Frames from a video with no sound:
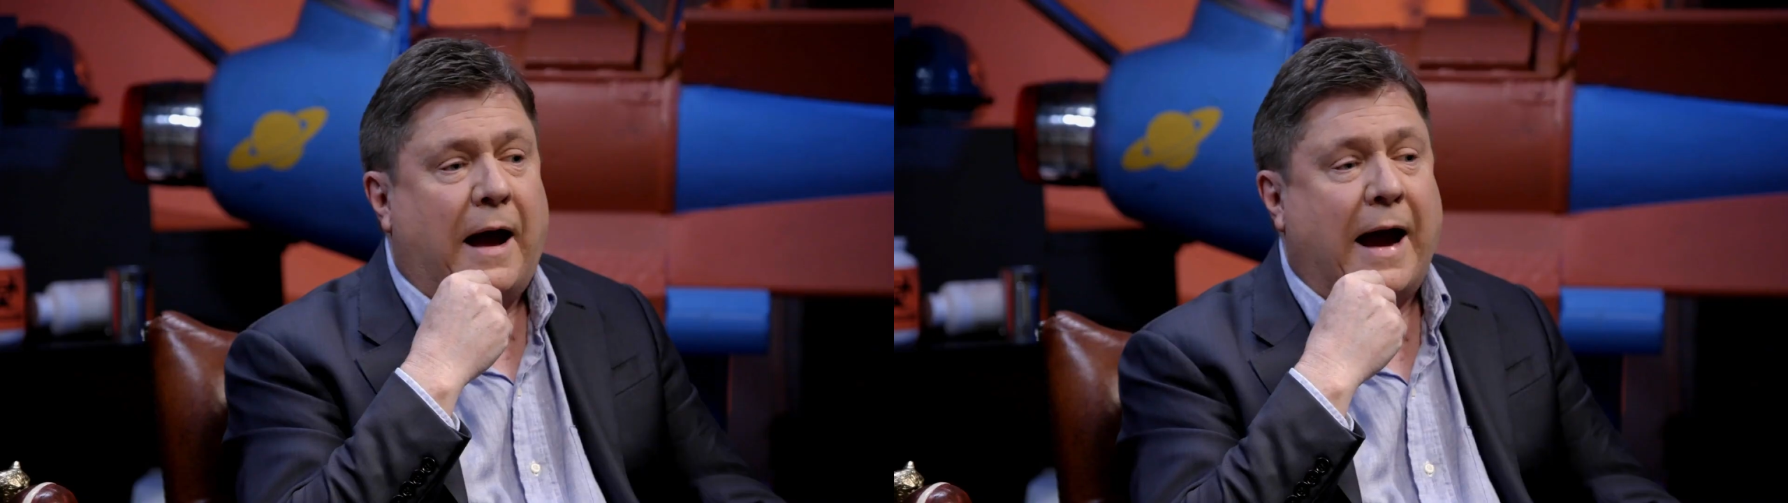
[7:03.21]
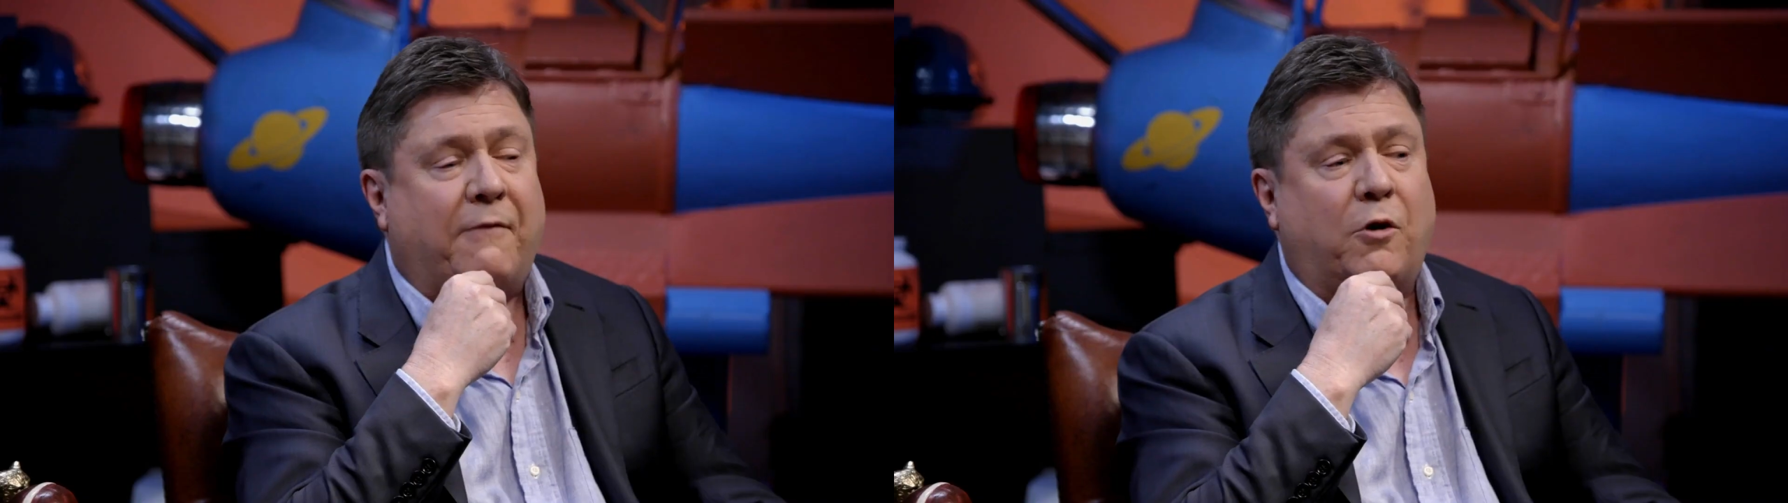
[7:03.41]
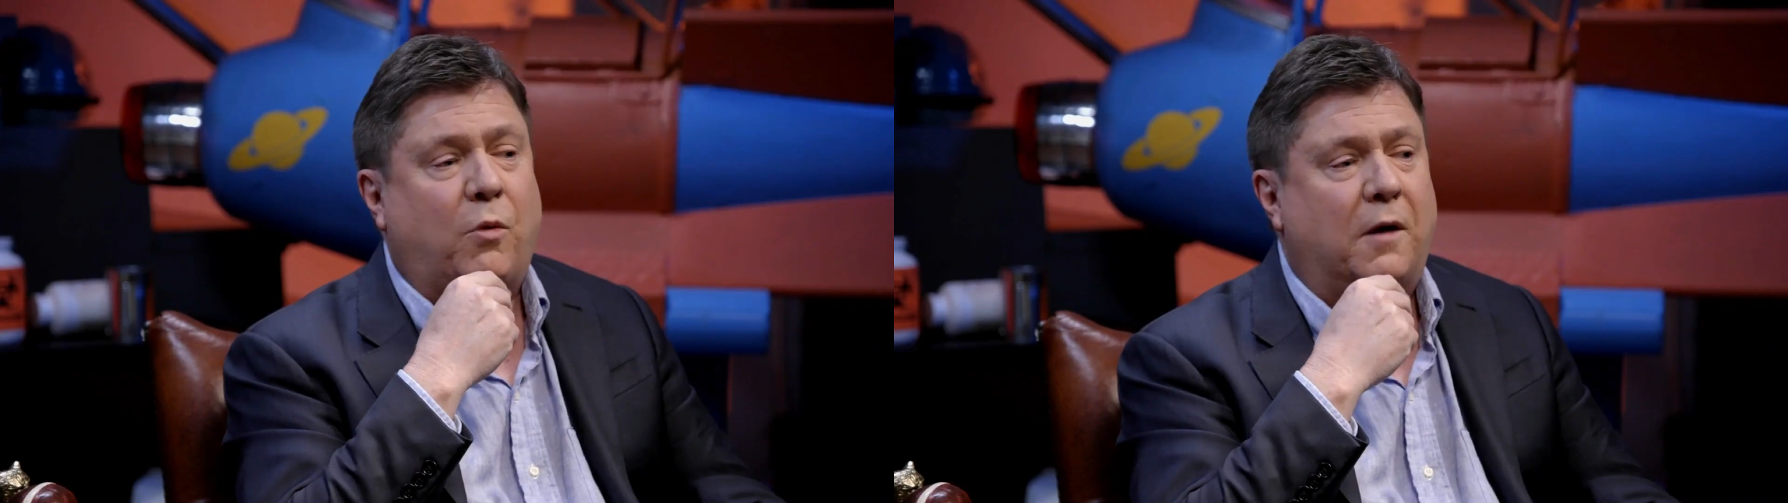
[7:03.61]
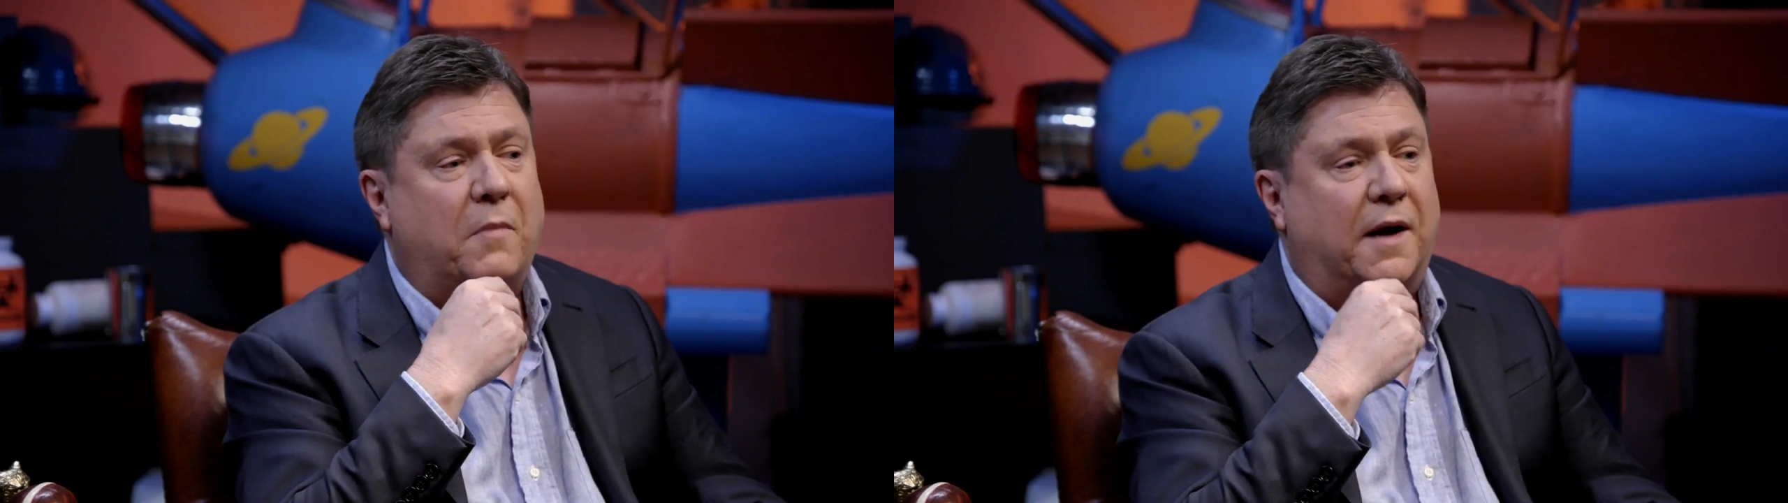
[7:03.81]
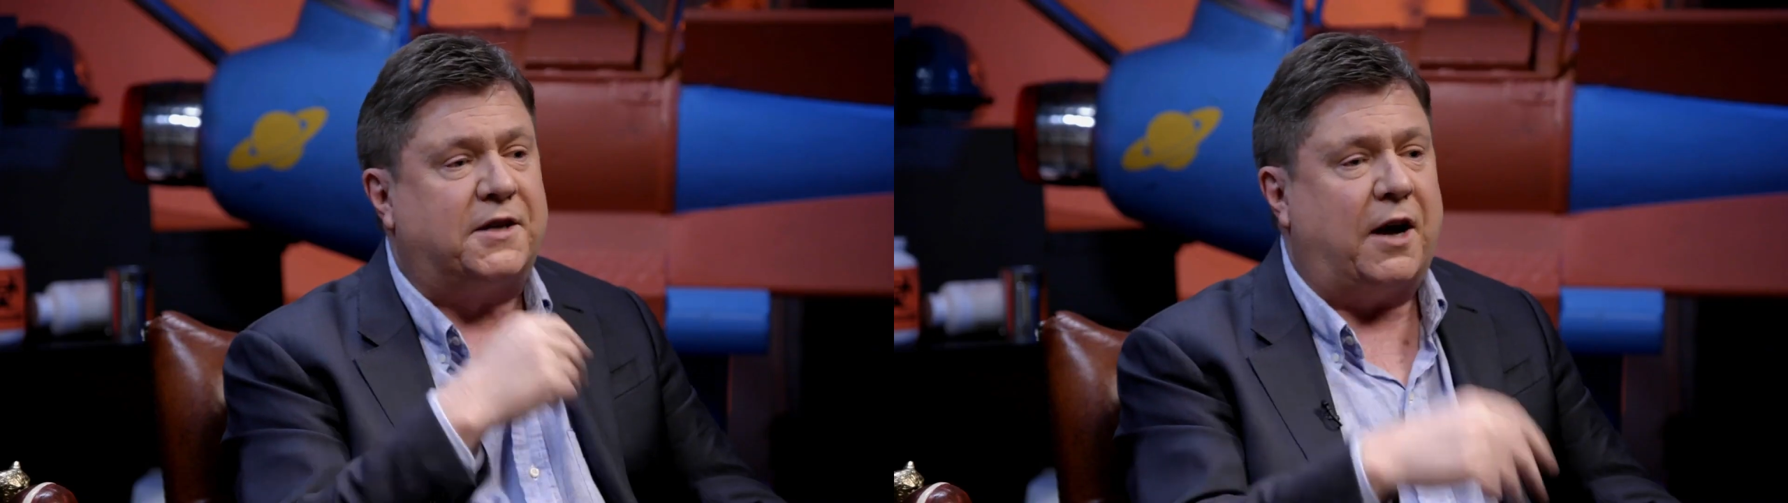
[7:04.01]
Everyone,
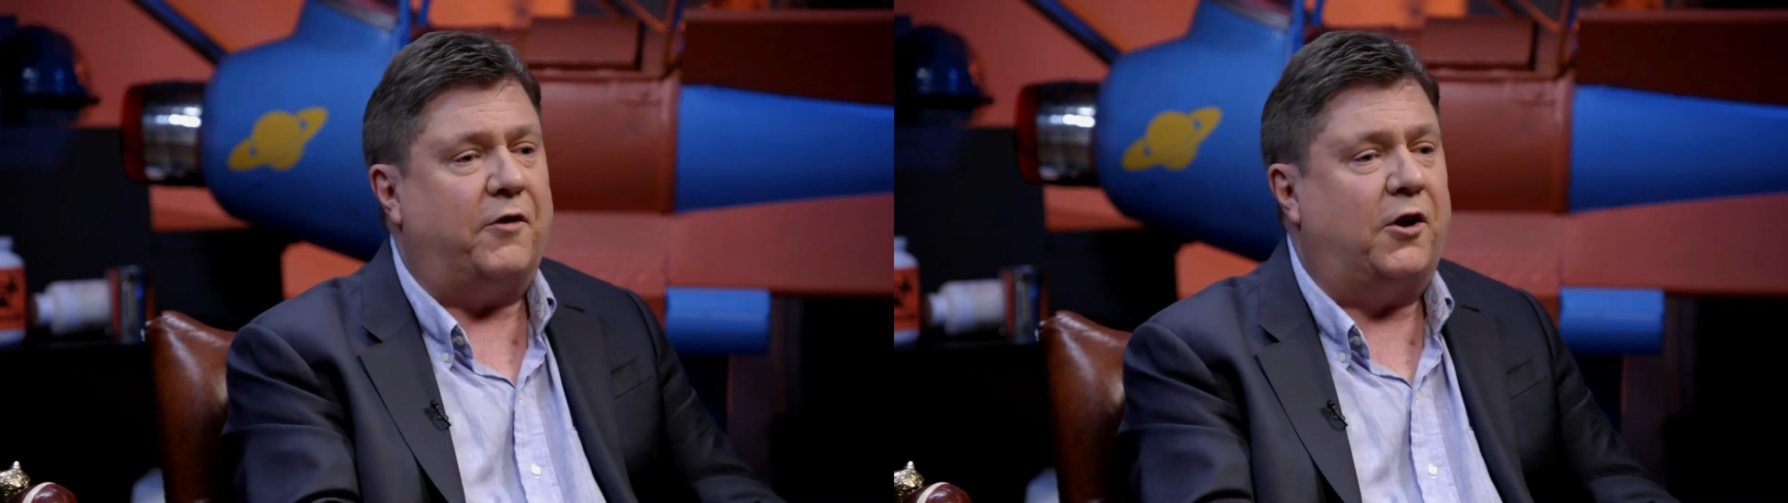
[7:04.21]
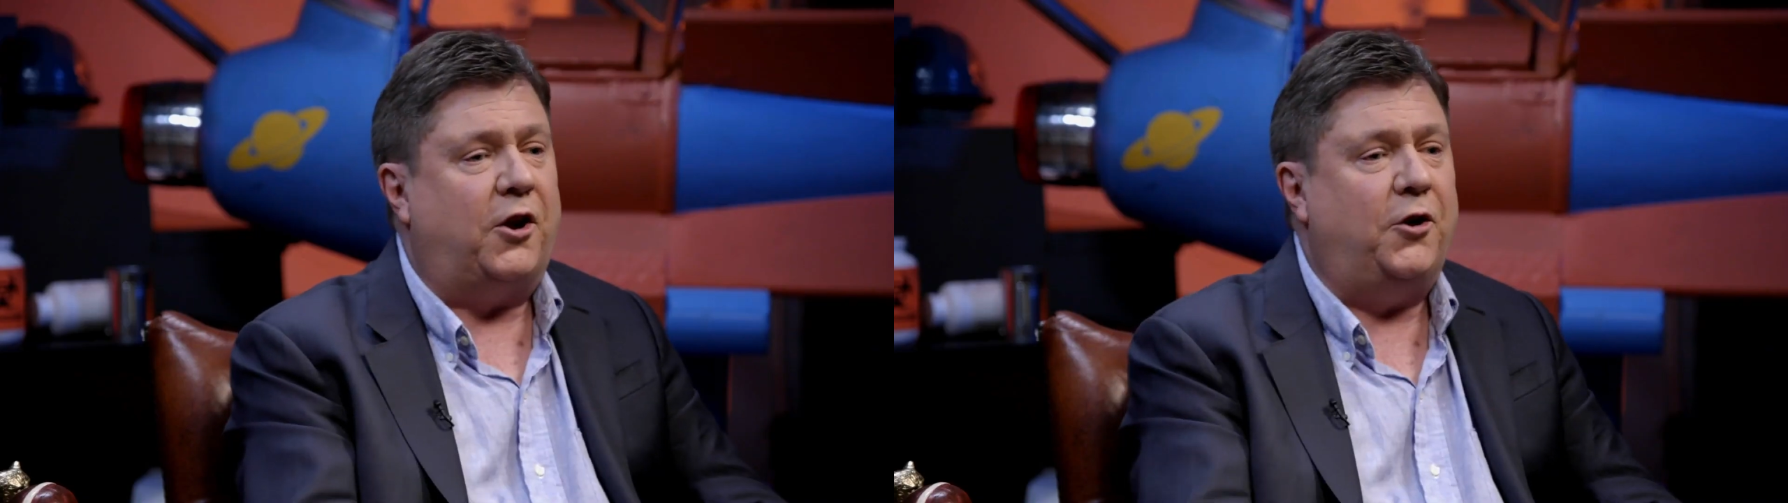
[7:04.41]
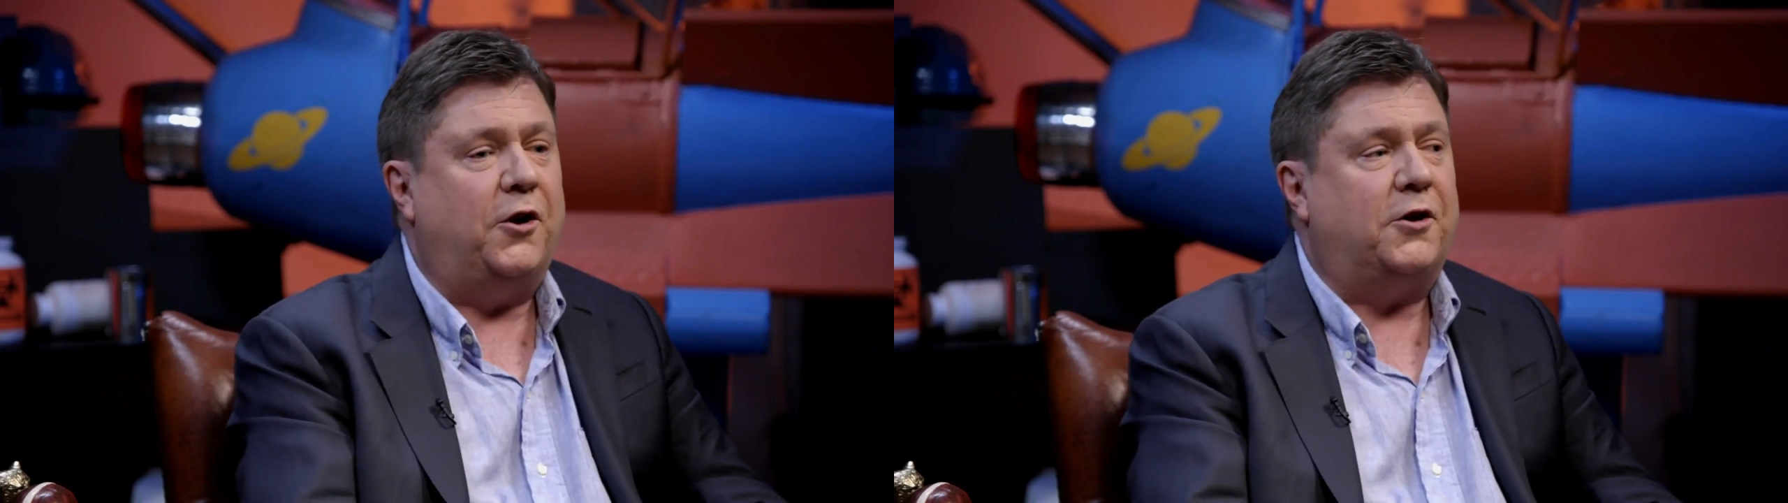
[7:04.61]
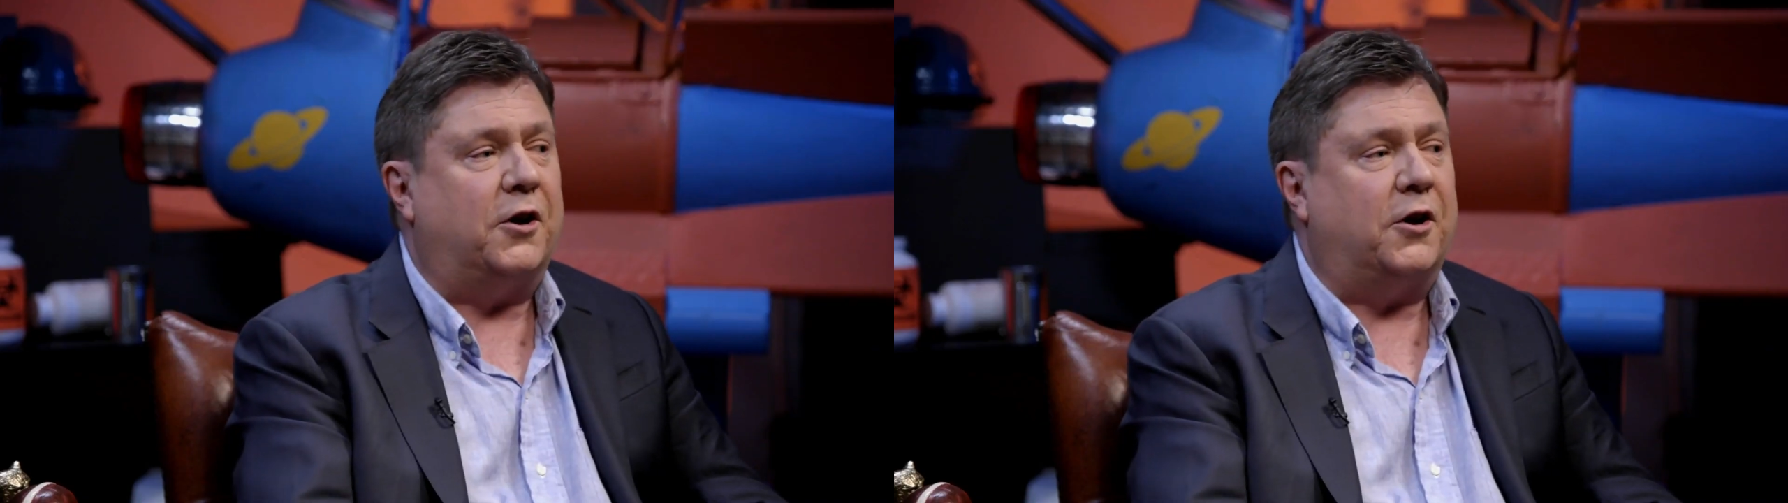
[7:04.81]
myself included,